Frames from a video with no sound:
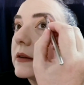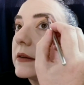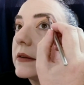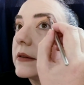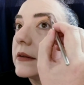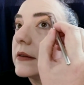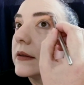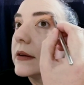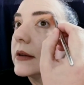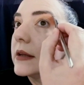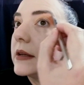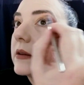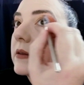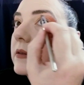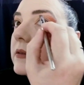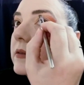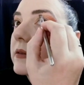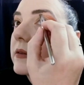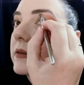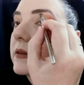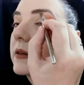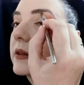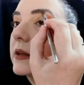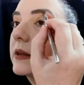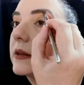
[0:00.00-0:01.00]
so I
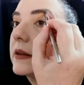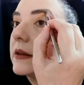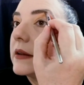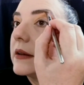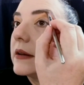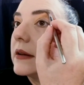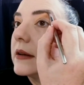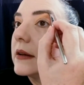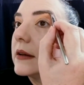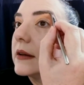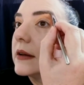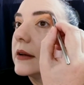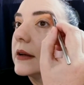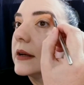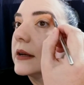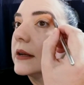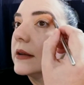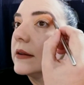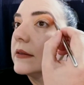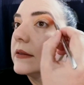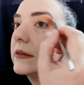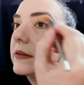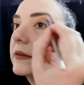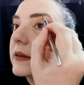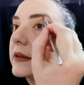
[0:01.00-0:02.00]
use
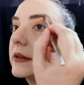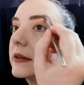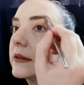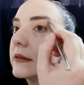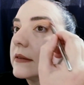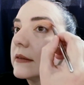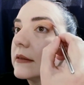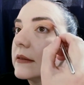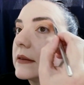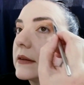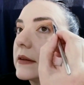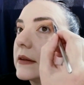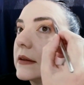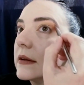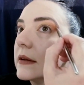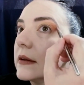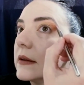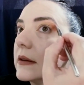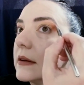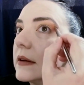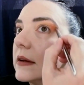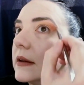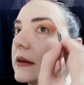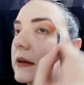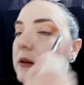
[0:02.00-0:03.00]
this
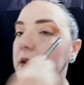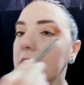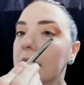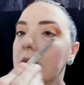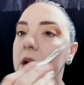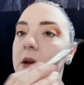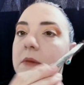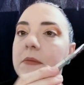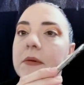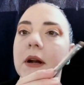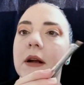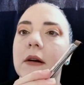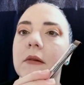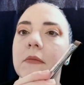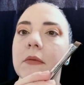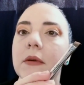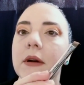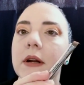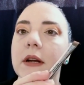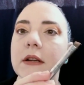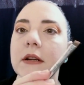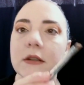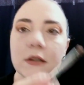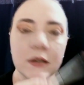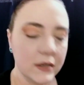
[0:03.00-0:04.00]
eyebrow
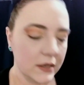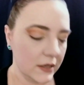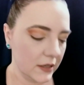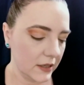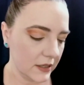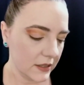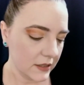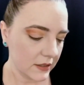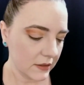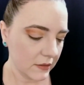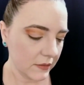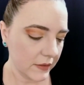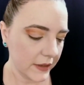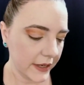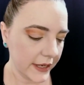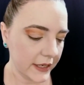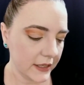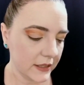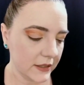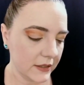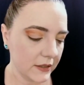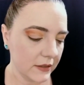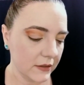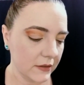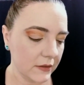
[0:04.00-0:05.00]
brush as a way
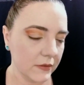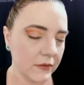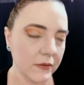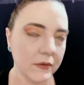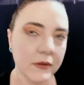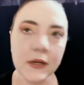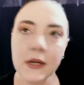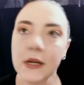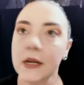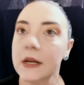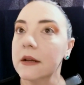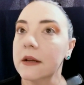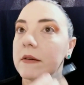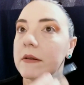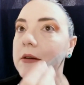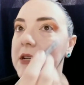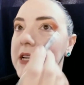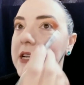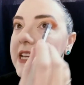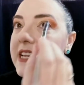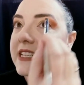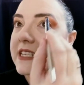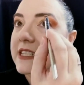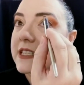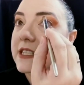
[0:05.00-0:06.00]
to
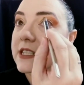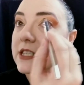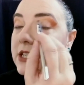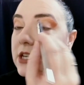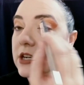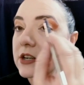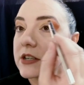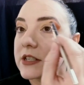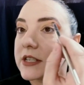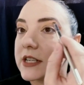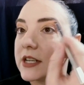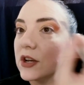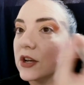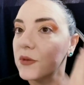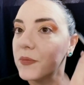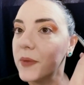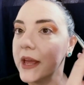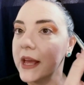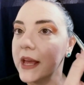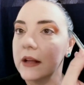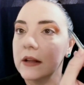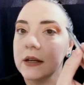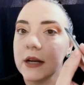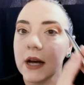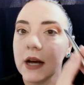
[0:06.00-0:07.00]
insert a
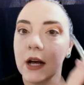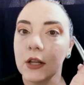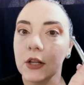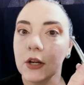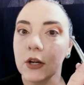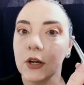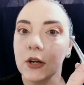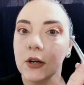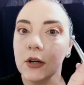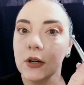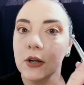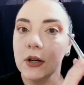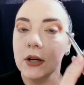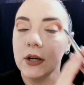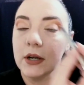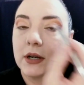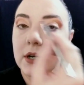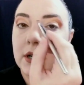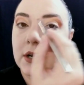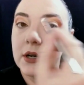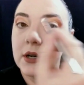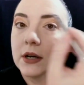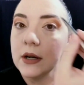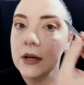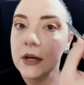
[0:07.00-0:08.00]
pale color
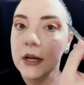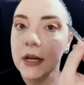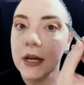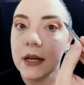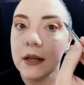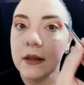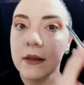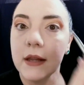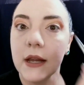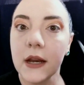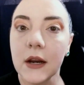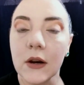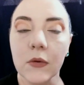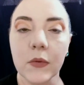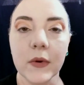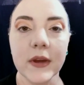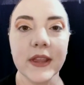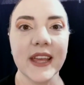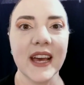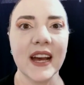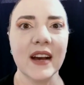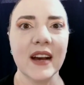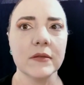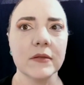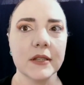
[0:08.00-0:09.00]
in there
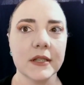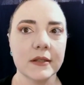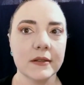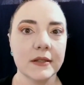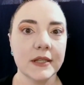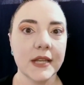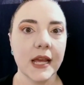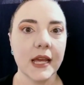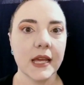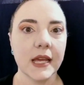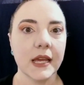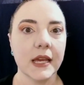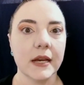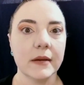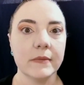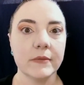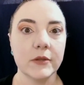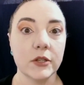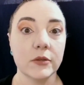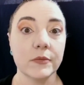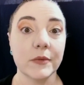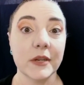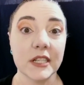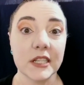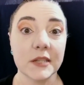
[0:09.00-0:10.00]
without taking up
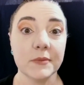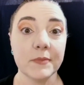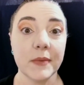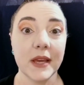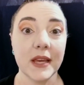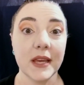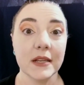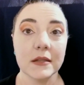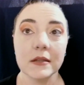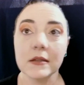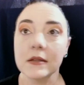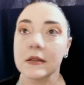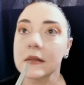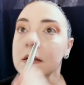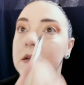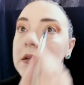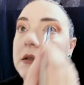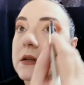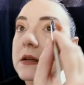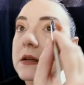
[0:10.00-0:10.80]
too much space.